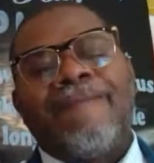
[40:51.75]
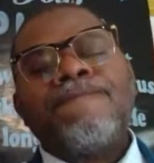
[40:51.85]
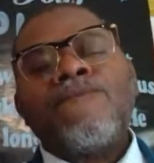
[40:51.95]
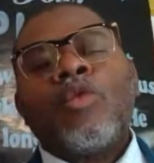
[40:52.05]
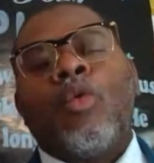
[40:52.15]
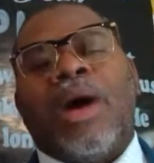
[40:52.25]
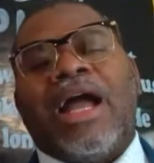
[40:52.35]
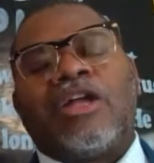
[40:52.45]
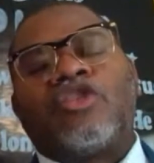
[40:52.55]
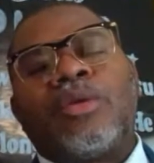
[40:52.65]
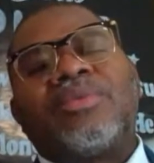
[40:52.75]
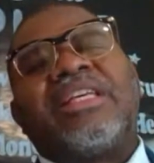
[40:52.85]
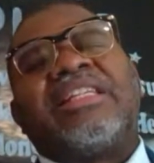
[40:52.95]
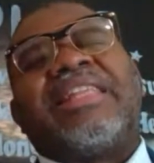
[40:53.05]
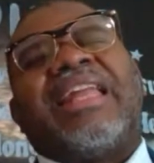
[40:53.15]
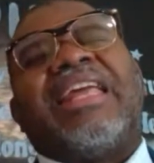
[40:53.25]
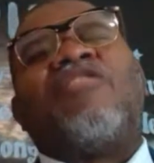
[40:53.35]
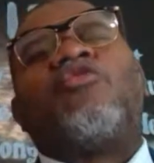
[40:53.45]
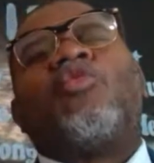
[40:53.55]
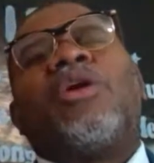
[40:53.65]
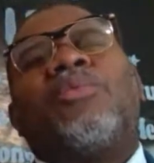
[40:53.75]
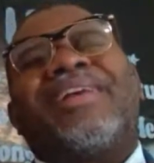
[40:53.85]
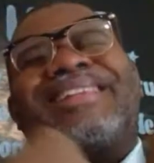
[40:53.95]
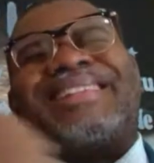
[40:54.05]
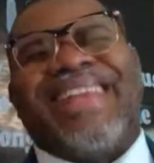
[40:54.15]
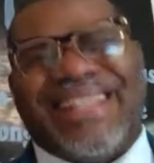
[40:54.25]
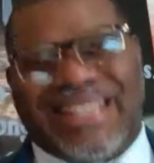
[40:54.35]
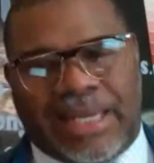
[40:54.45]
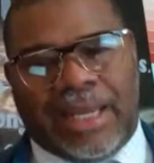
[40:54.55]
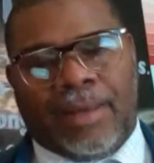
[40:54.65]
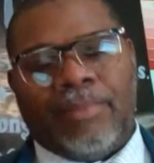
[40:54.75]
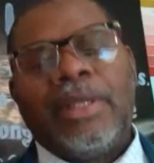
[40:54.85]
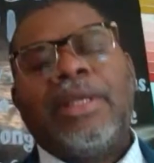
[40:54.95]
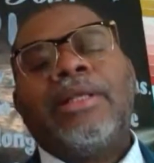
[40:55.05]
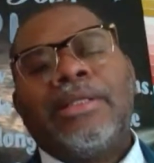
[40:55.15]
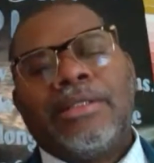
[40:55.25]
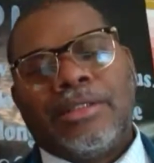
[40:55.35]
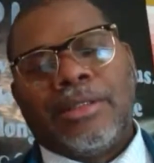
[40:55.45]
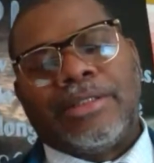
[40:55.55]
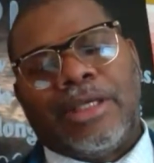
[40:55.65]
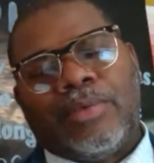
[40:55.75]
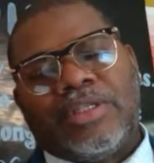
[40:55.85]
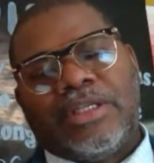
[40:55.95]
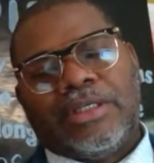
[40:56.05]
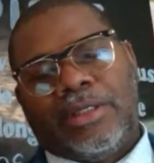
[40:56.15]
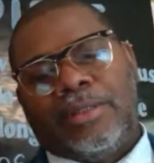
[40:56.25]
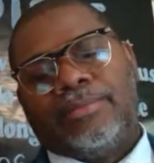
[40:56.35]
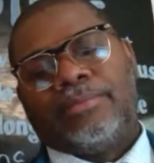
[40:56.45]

Why? Because scripture says that if we resist him, some of y'all say resist him.